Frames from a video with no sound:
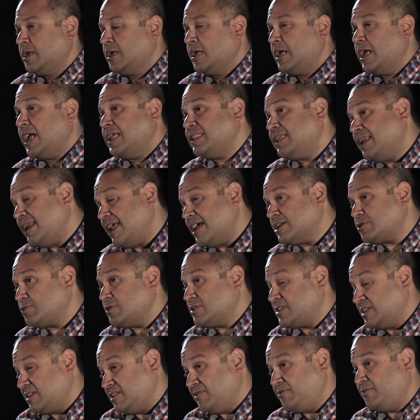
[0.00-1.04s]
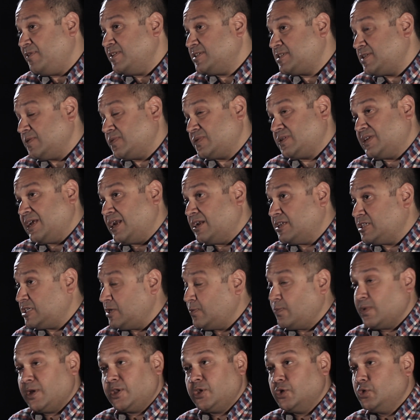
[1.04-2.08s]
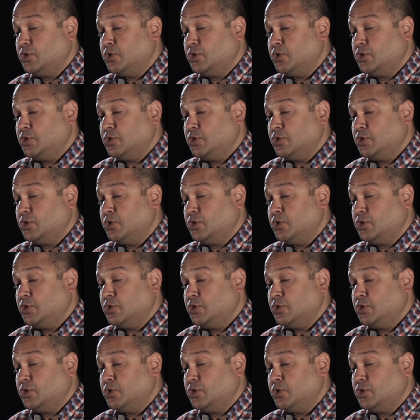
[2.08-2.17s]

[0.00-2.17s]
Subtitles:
And the last one is a defensive strategy where you